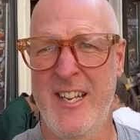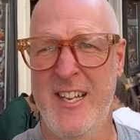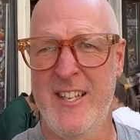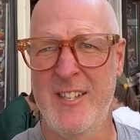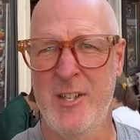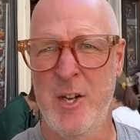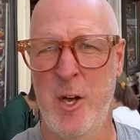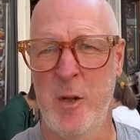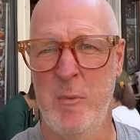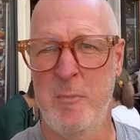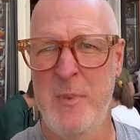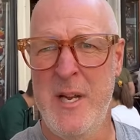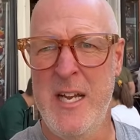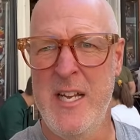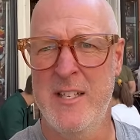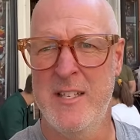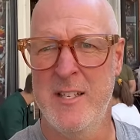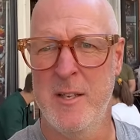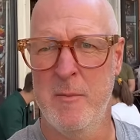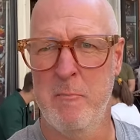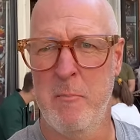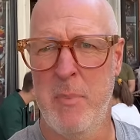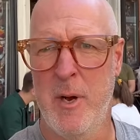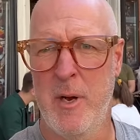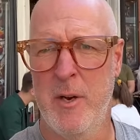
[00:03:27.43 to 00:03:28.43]
It's called Pizza
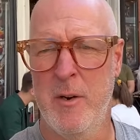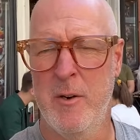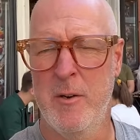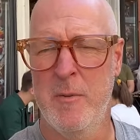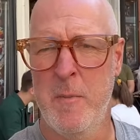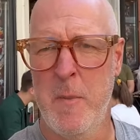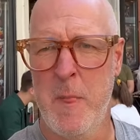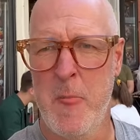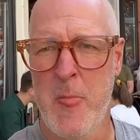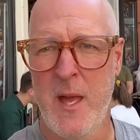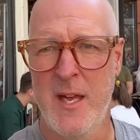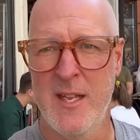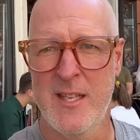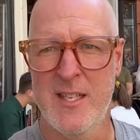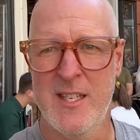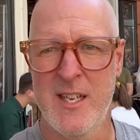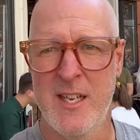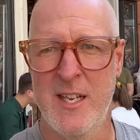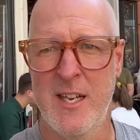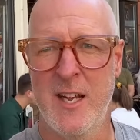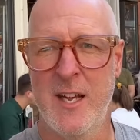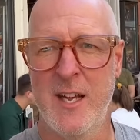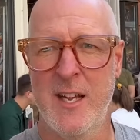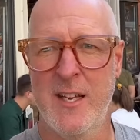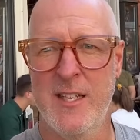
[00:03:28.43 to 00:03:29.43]
and Po. It's
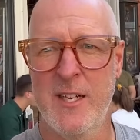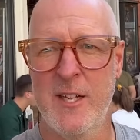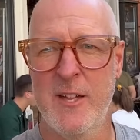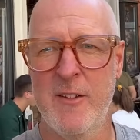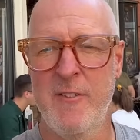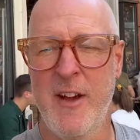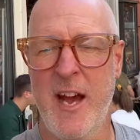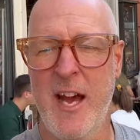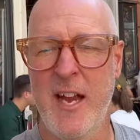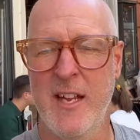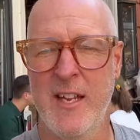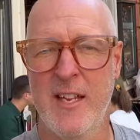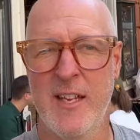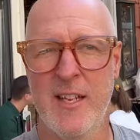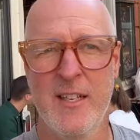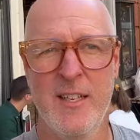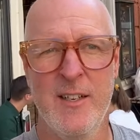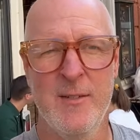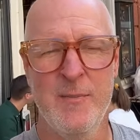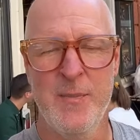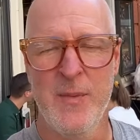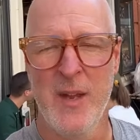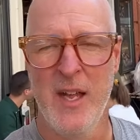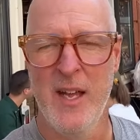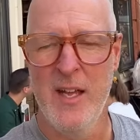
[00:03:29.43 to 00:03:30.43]
in uh, near the Vatican.
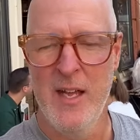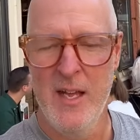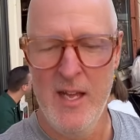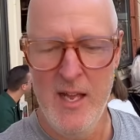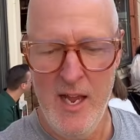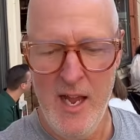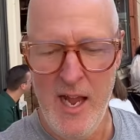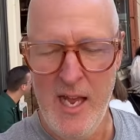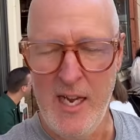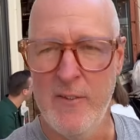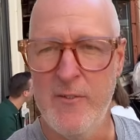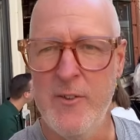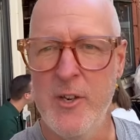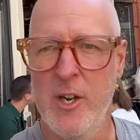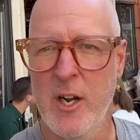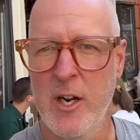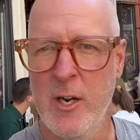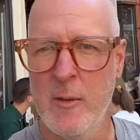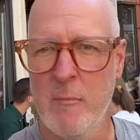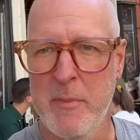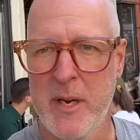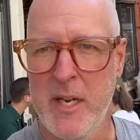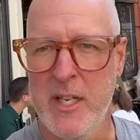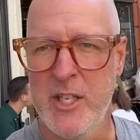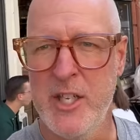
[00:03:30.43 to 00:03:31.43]
And if you're on a
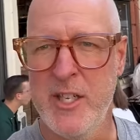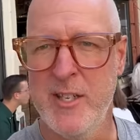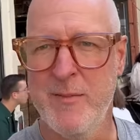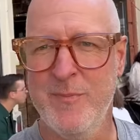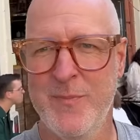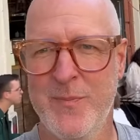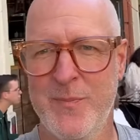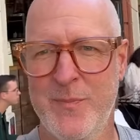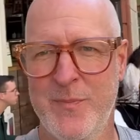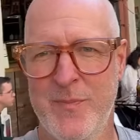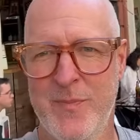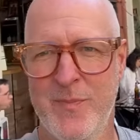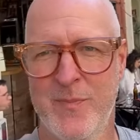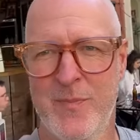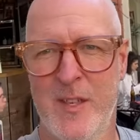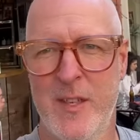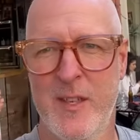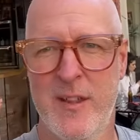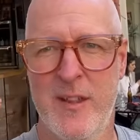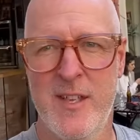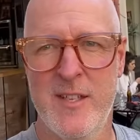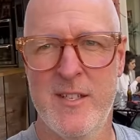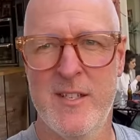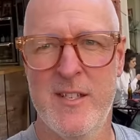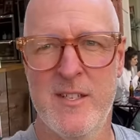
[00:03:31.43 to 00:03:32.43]
budget,
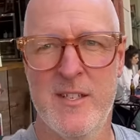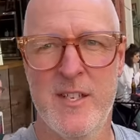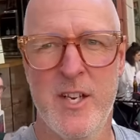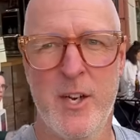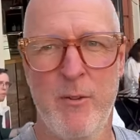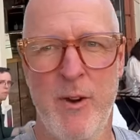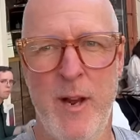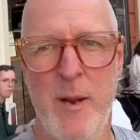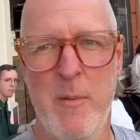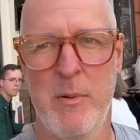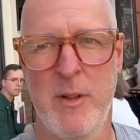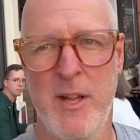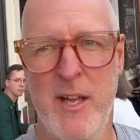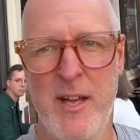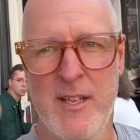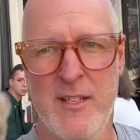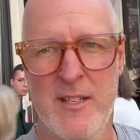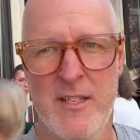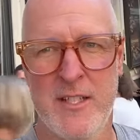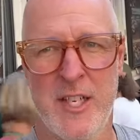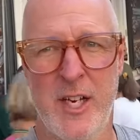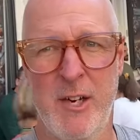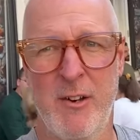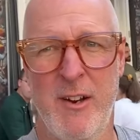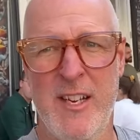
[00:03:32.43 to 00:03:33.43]
this is a great place.
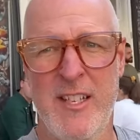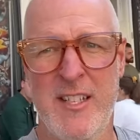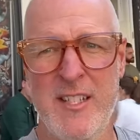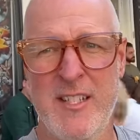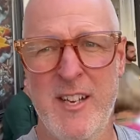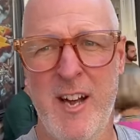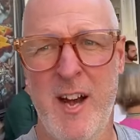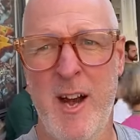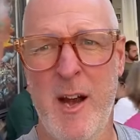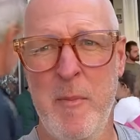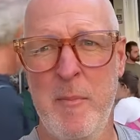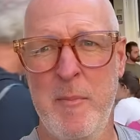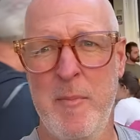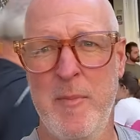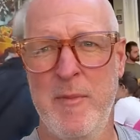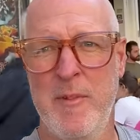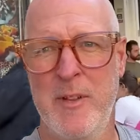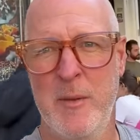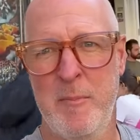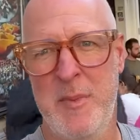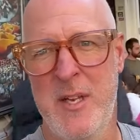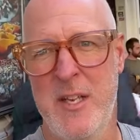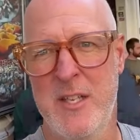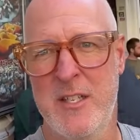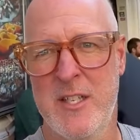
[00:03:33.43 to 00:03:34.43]
It's a great stop. The
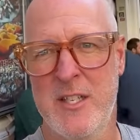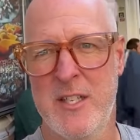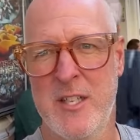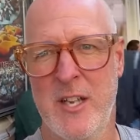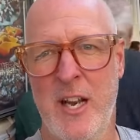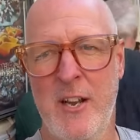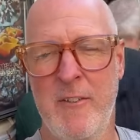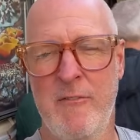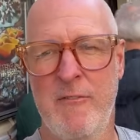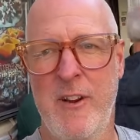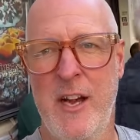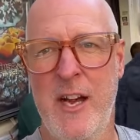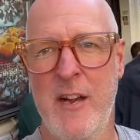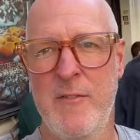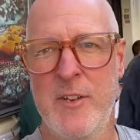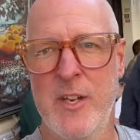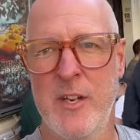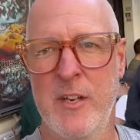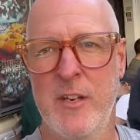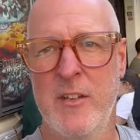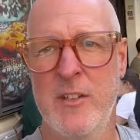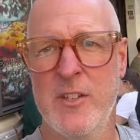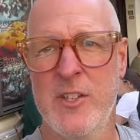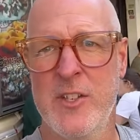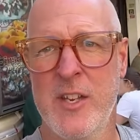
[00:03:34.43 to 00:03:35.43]
pizzas are like five
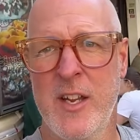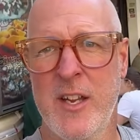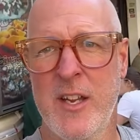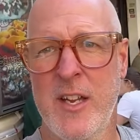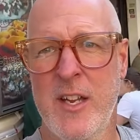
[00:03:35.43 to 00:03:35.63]
euros.